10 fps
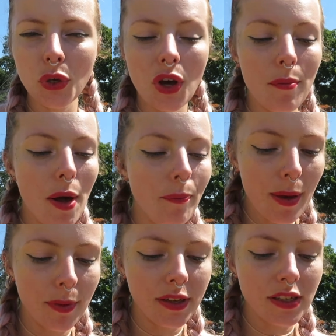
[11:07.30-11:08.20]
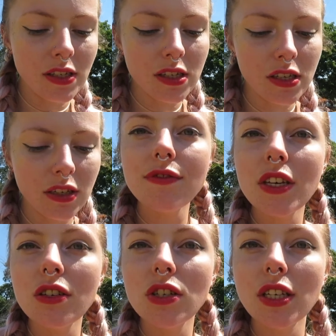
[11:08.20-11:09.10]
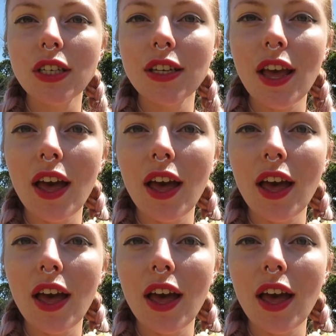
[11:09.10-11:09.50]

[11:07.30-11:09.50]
cucumber, peppers, vegan chicken,